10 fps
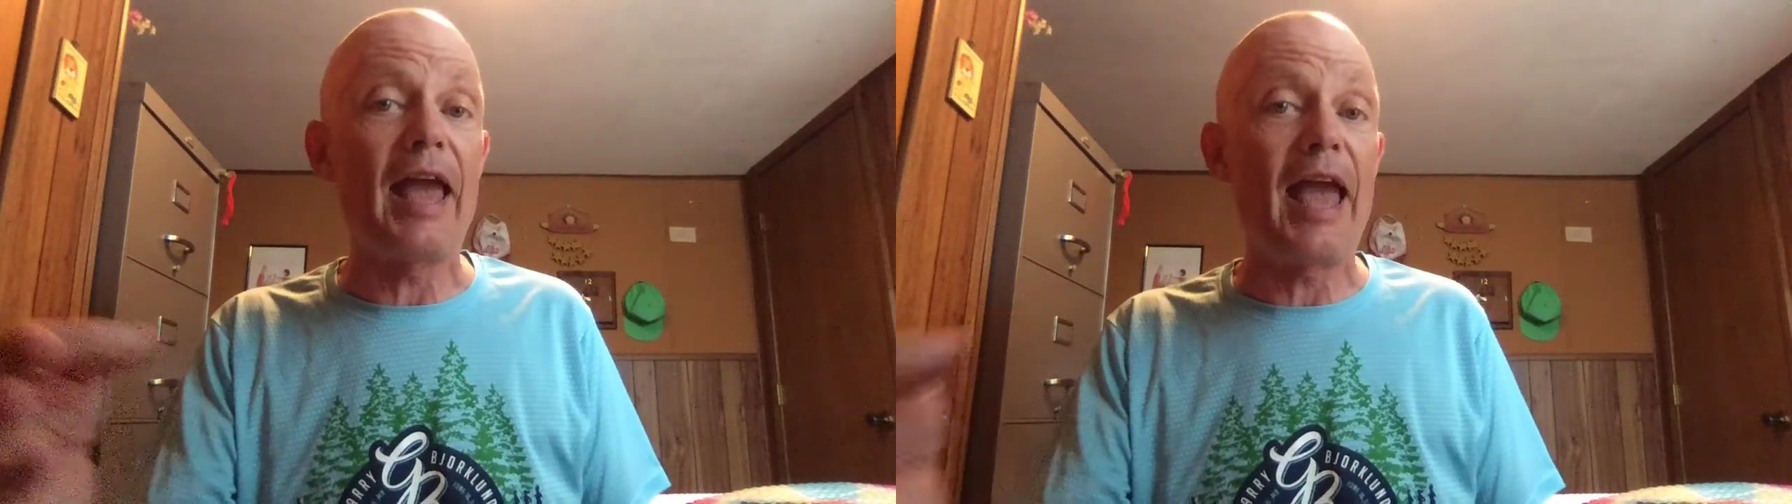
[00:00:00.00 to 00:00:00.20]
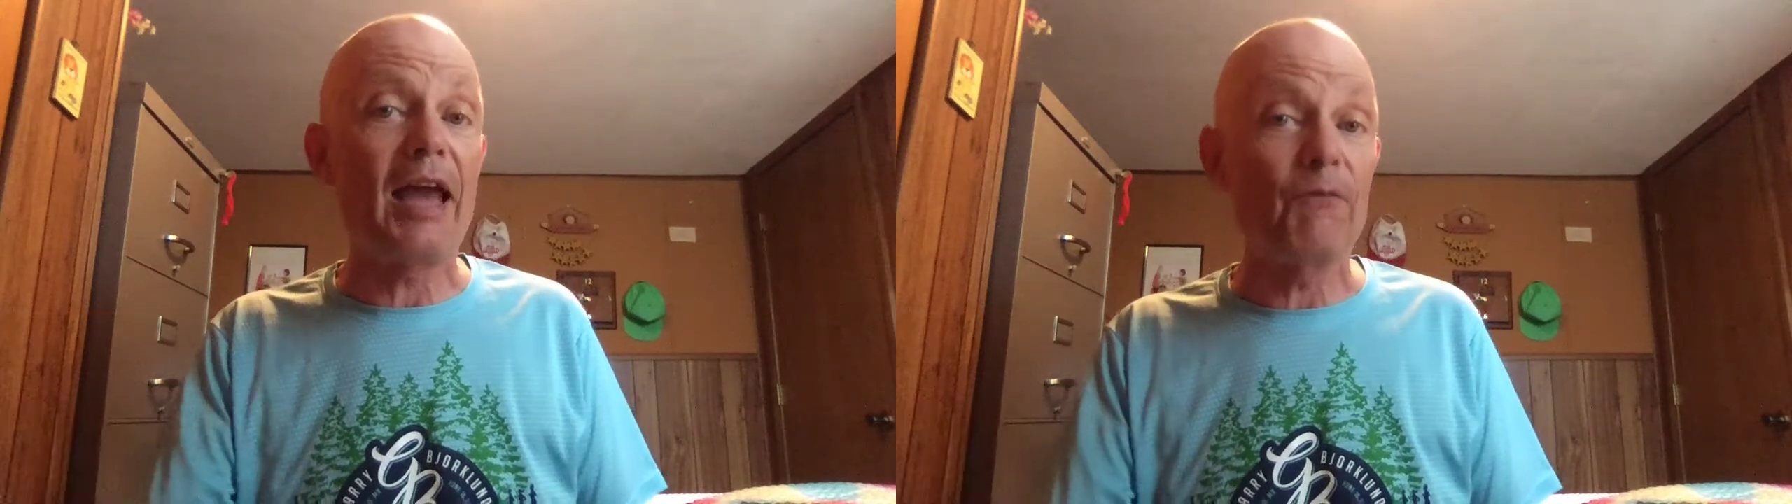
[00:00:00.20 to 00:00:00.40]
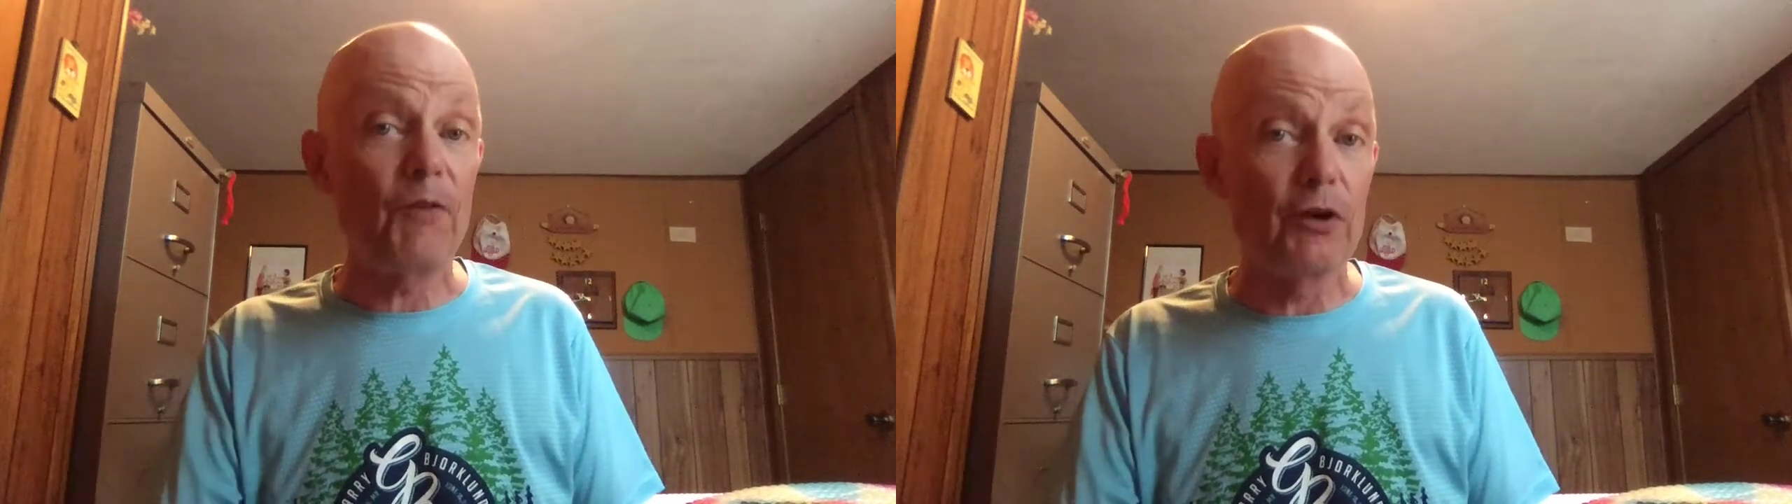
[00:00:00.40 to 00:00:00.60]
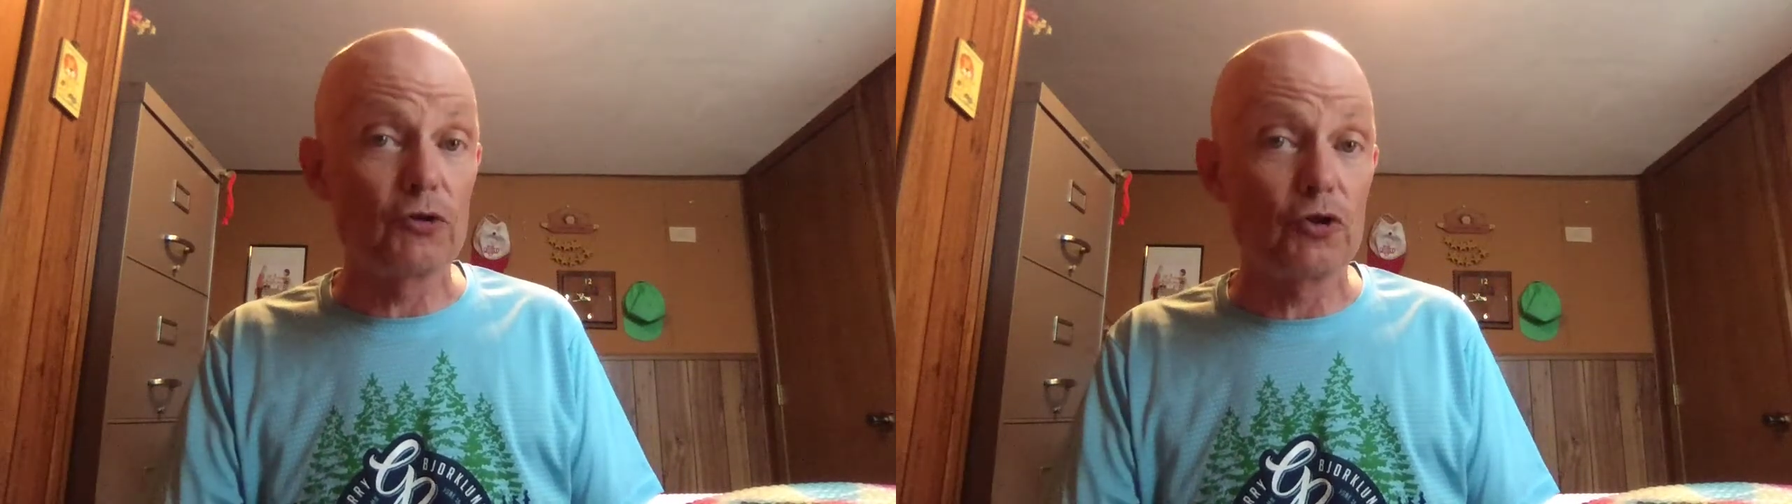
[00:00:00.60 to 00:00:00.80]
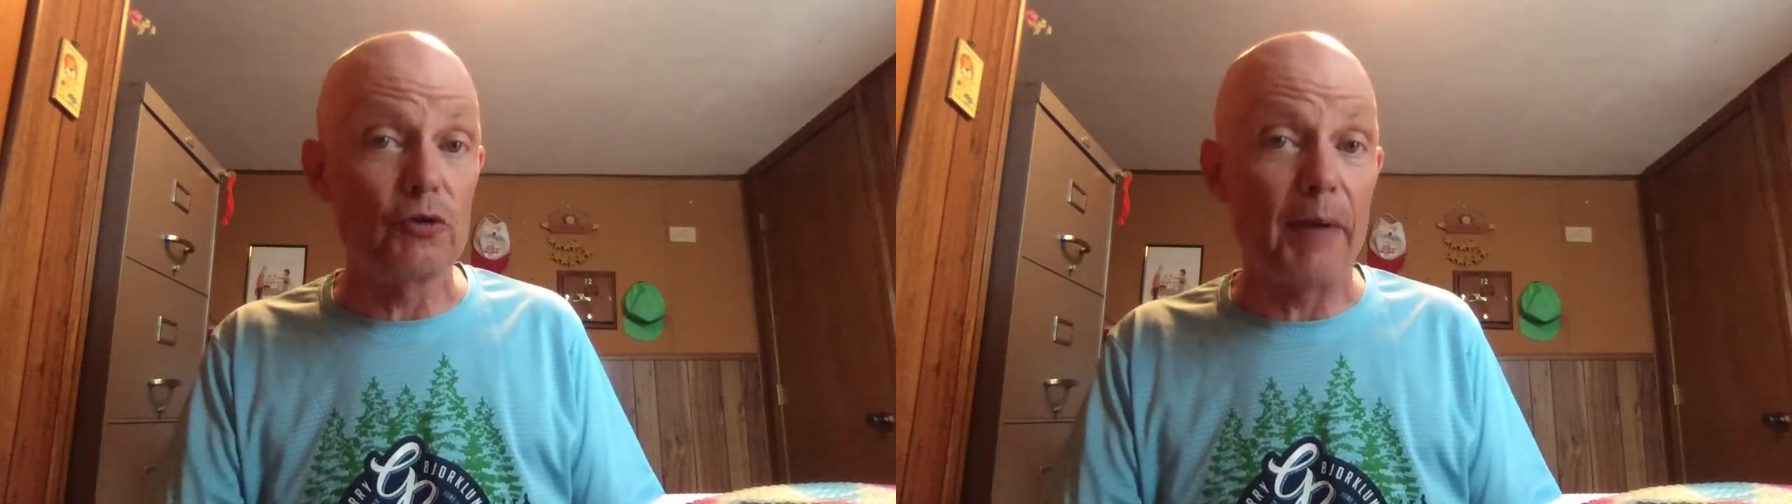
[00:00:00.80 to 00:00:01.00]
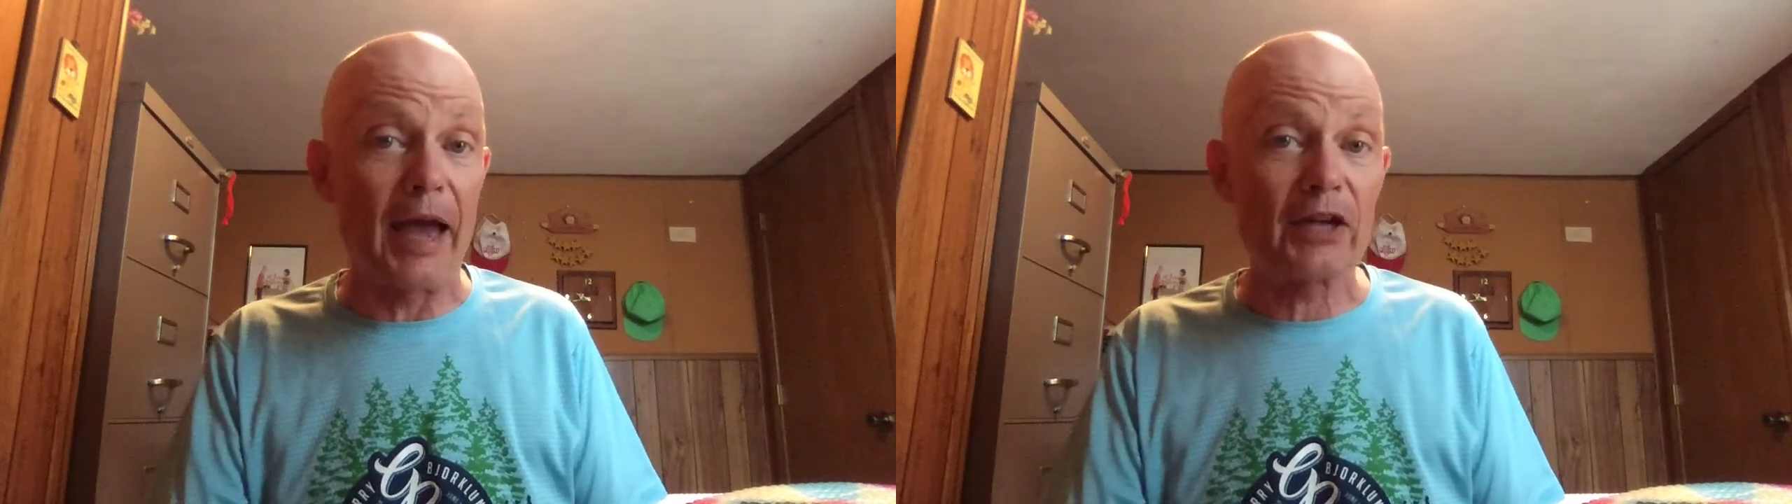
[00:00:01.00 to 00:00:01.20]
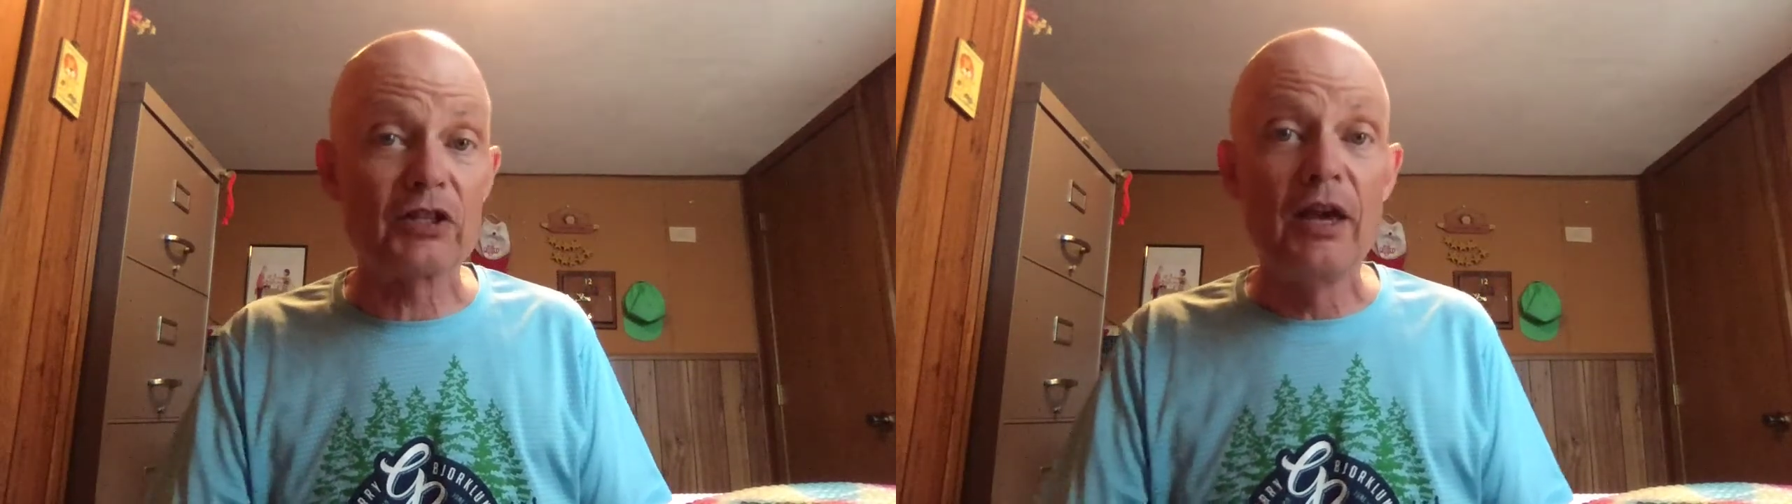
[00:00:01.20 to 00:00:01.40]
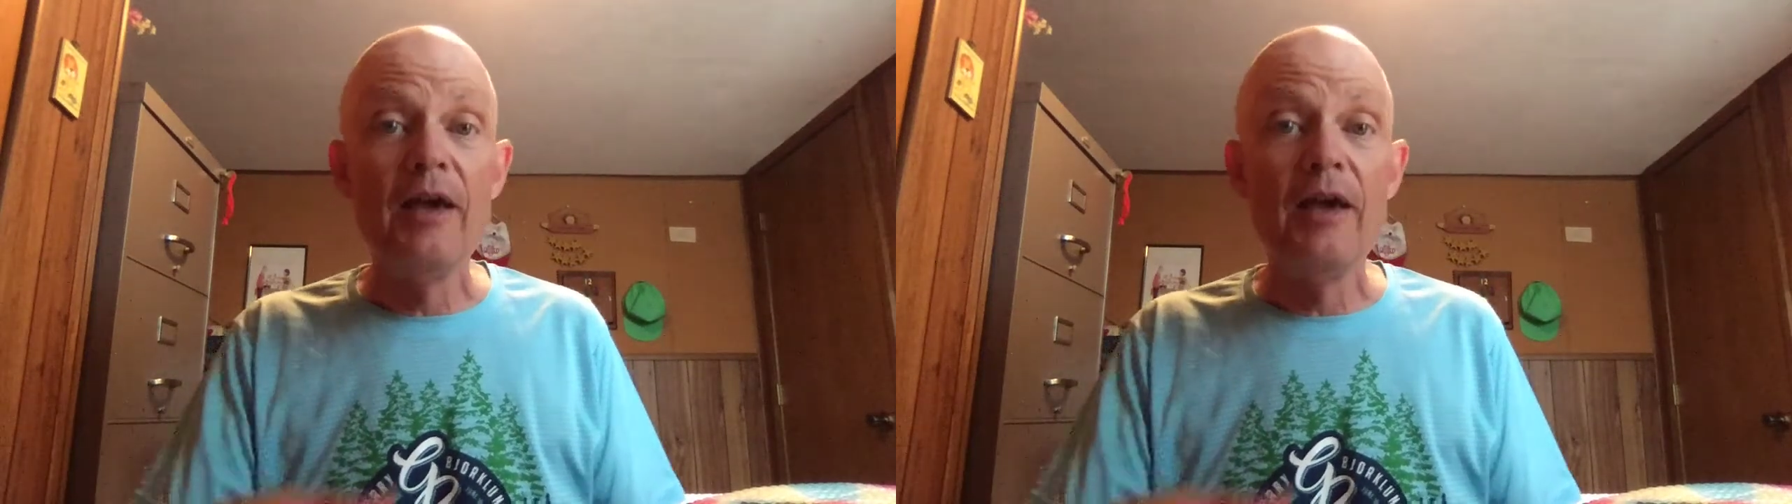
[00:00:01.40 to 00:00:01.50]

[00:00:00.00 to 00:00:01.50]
at VO2 max,